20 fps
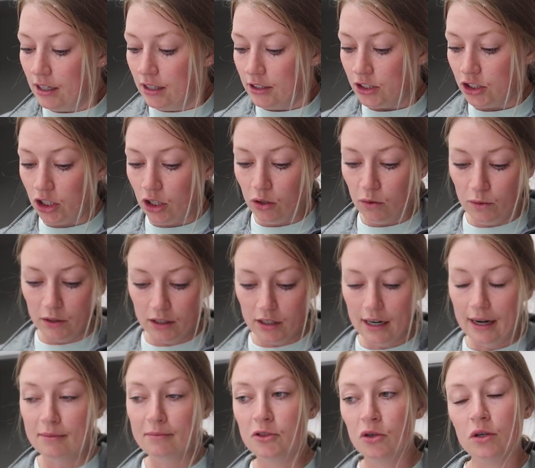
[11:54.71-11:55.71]
So
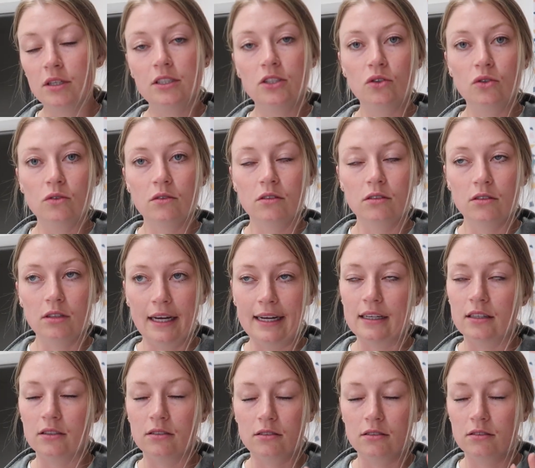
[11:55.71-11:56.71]
I'm going to
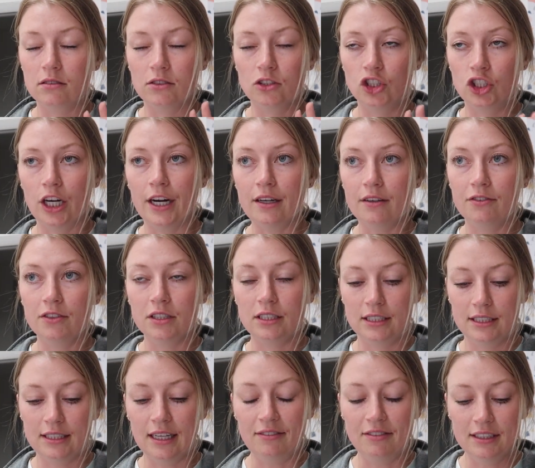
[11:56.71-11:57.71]
like check for the
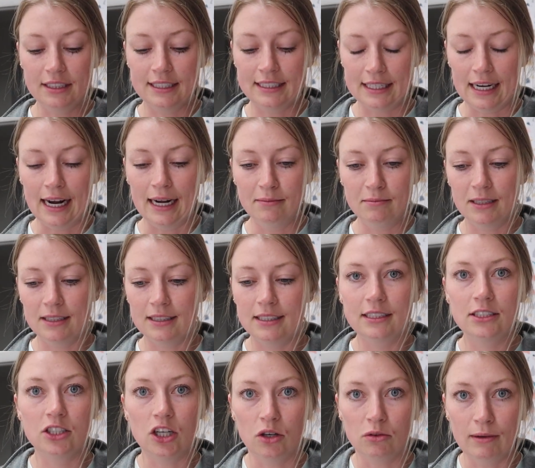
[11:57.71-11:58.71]
7th time that
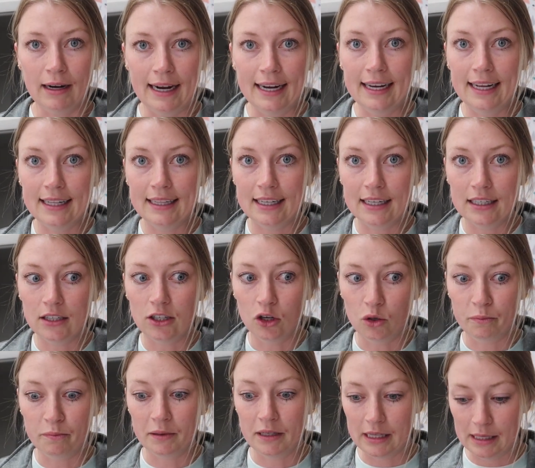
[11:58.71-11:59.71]
these are right, and then
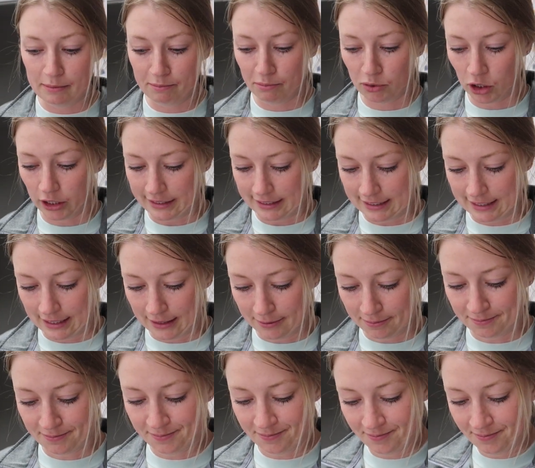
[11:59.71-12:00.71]
go keep printing.